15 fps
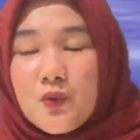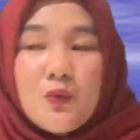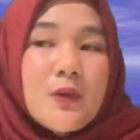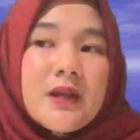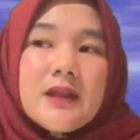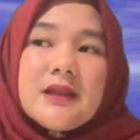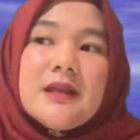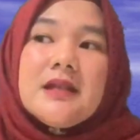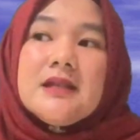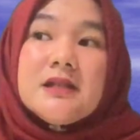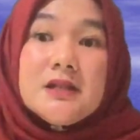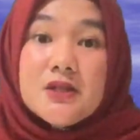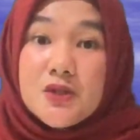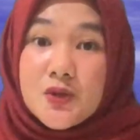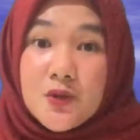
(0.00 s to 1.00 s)
with the
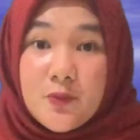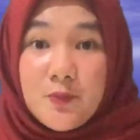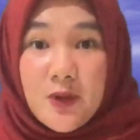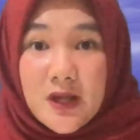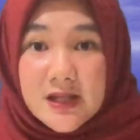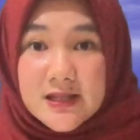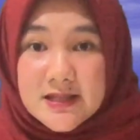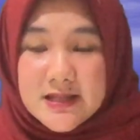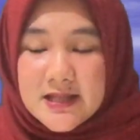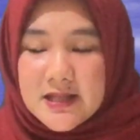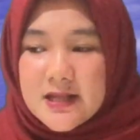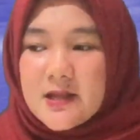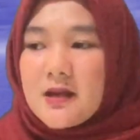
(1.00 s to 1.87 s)
new policy?